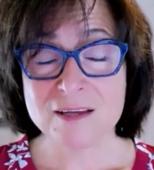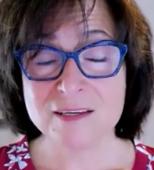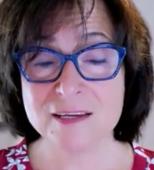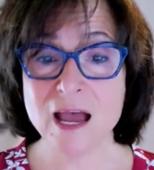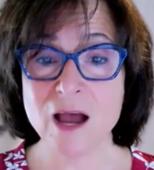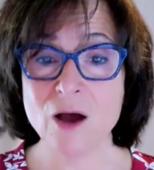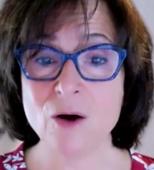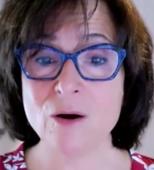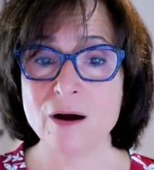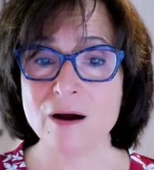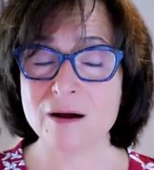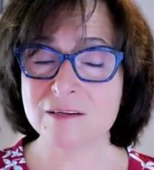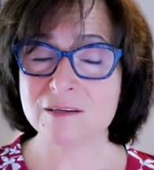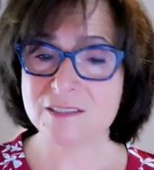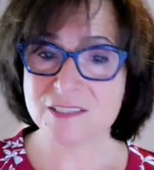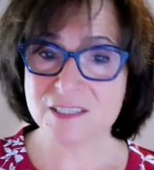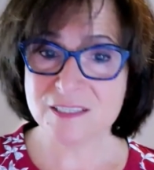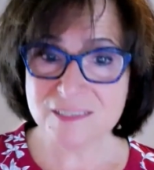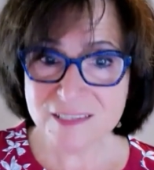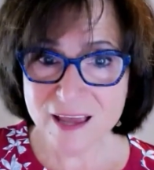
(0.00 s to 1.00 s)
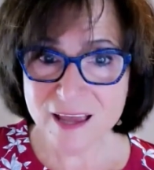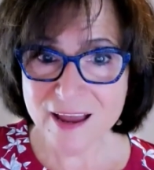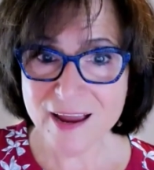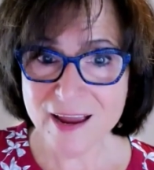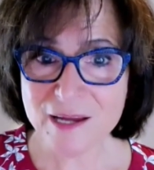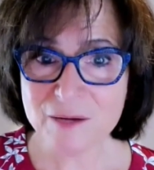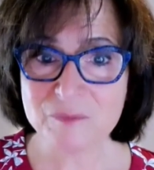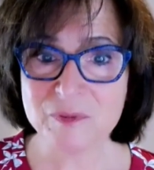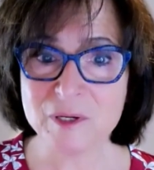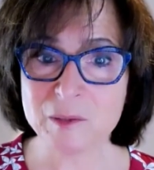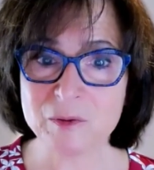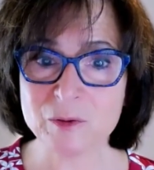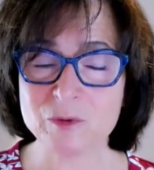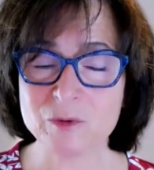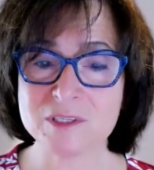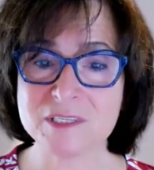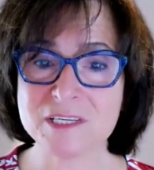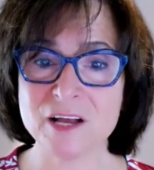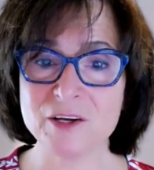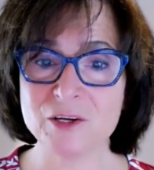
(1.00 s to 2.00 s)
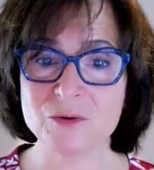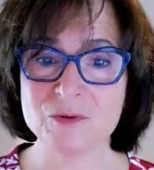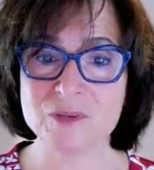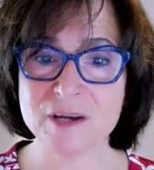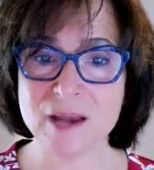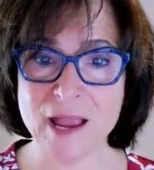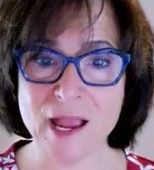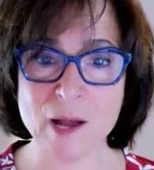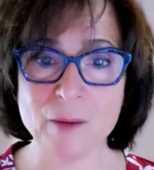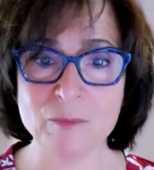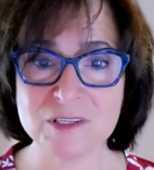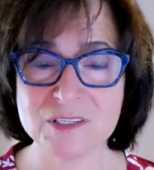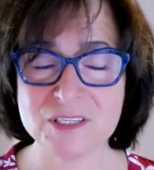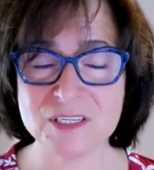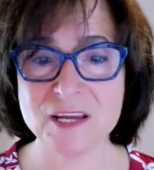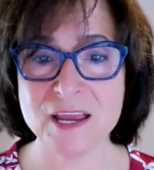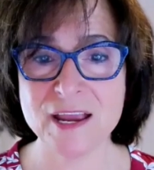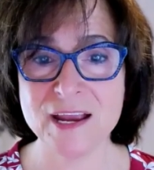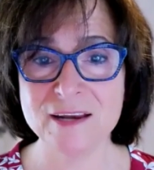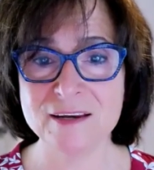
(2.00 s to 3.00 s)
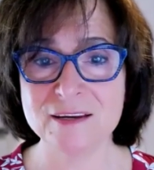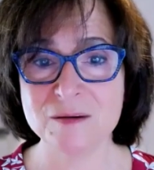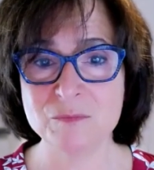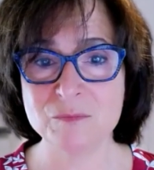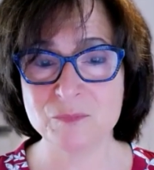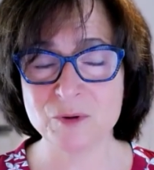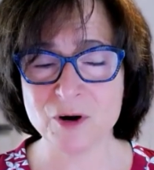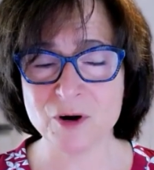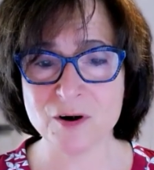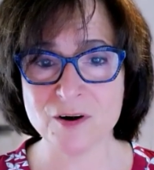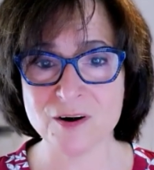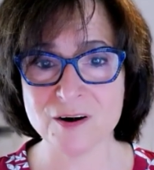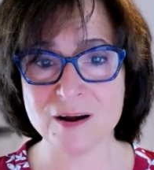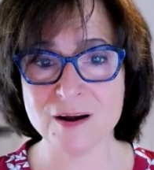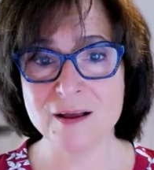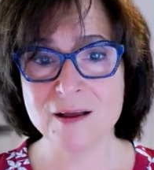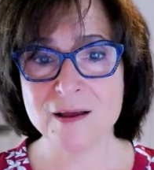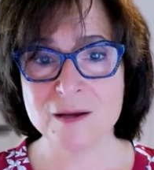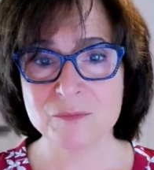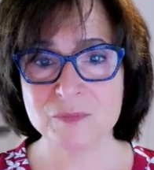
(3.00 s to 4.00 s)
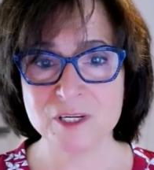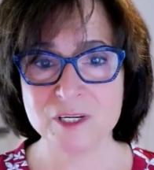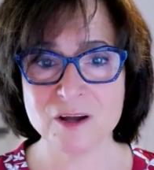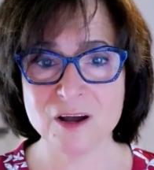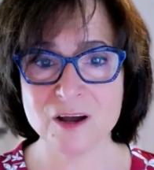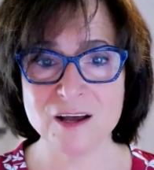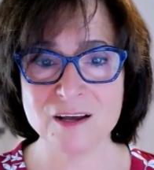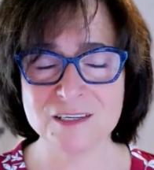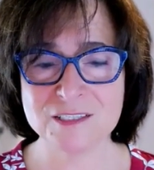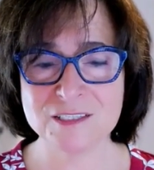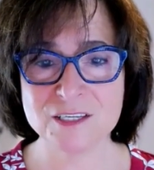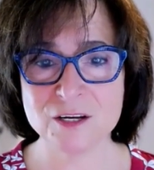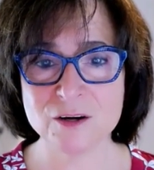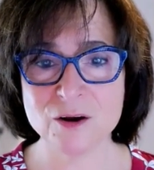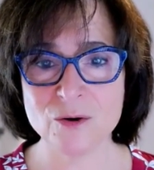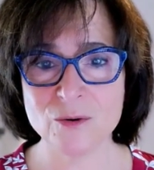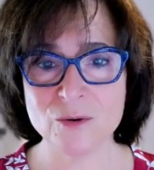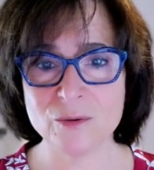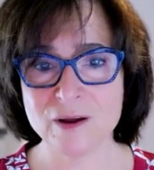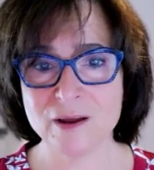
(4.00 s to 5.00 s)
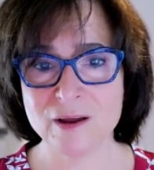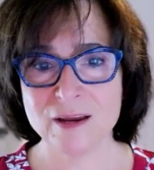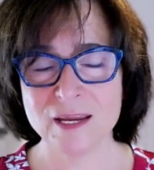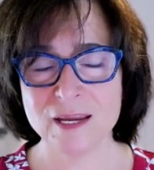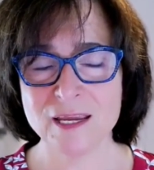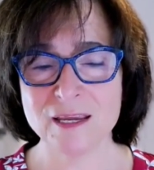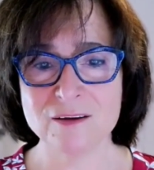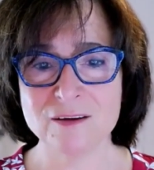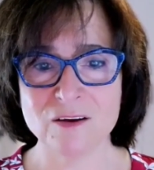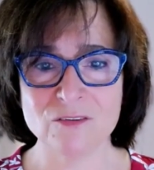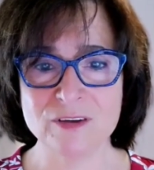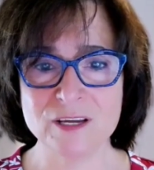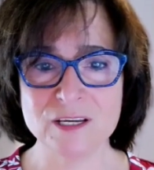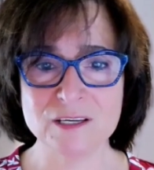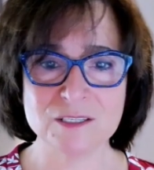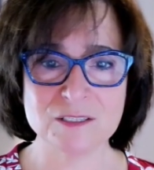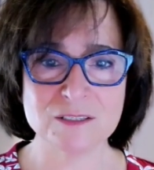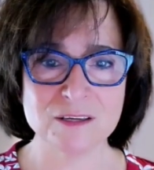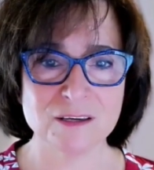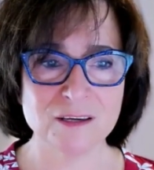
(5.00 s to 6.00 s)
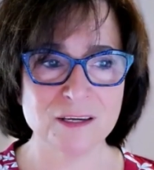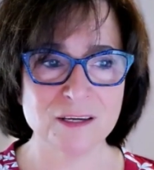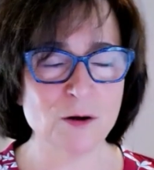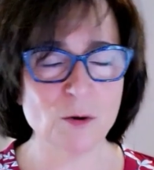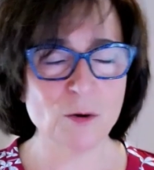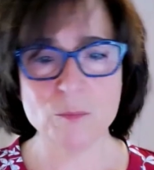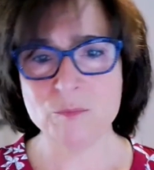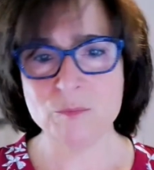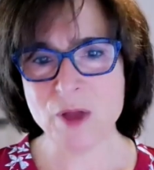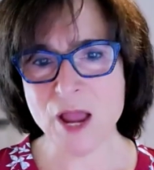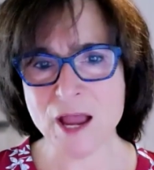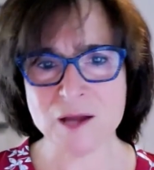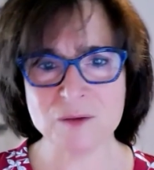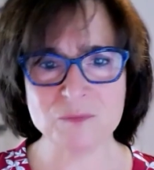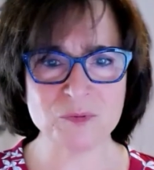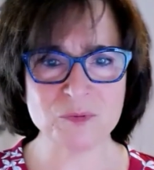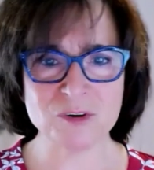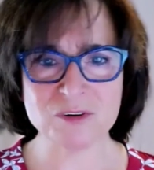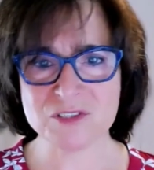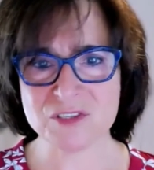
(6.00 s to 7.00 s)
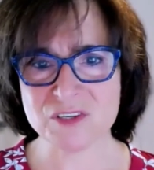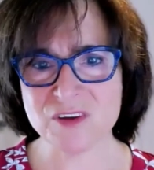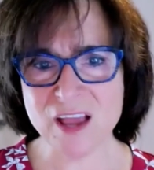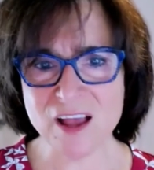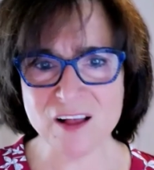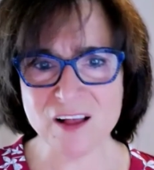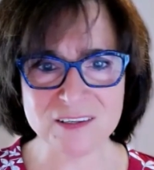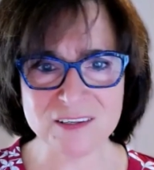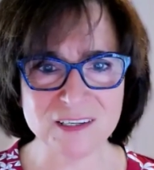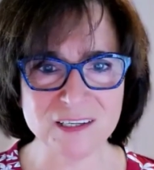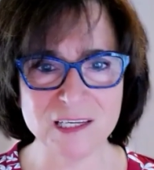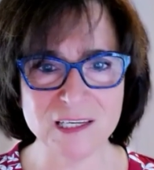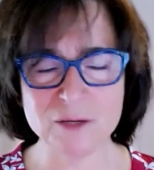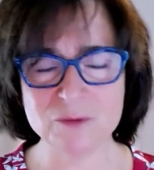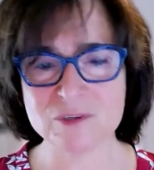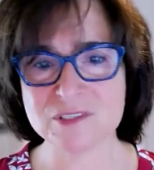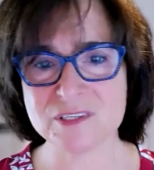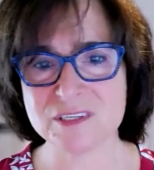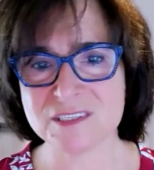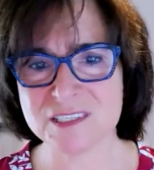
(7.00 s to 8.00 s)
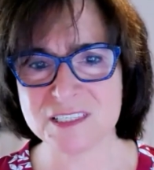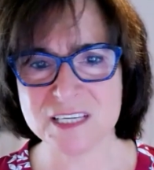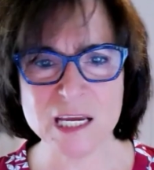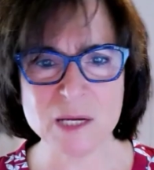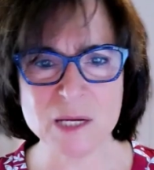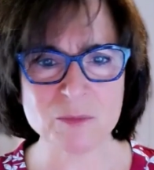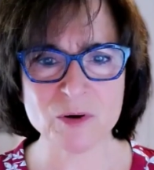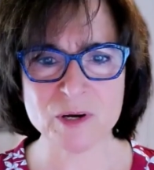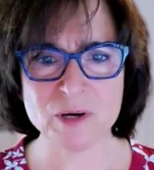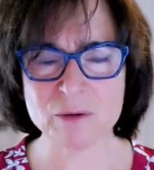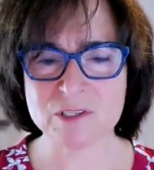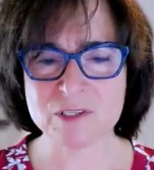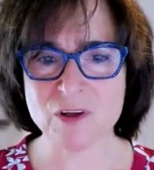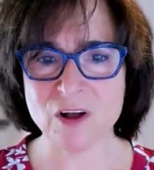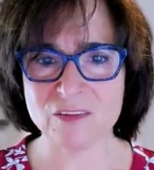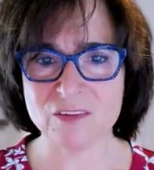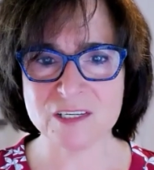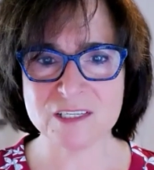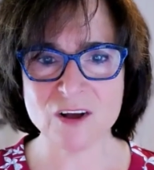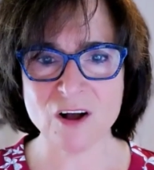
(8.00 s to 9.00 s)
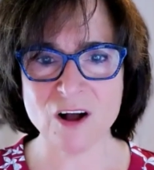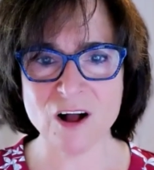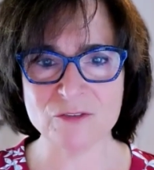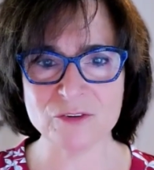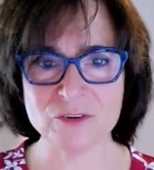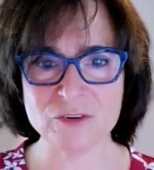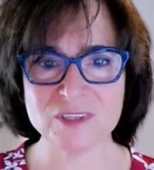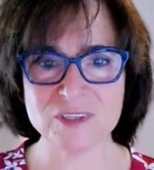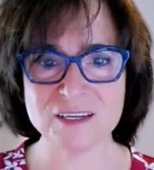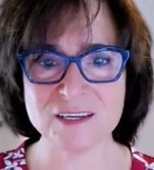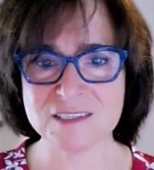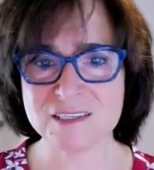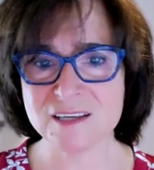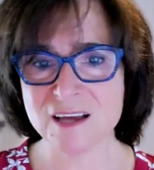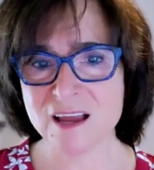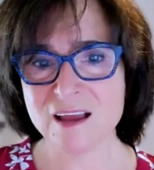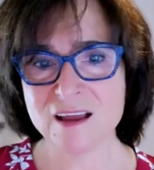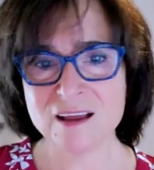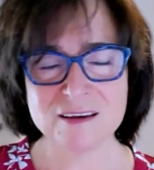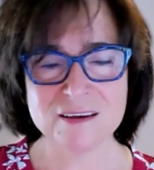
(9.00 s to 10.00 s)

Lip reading: Now, today, people will tell you that Hamilton hated Burr because, you know, of his, you know, bad personality. He was a schemer. He was all these awful things.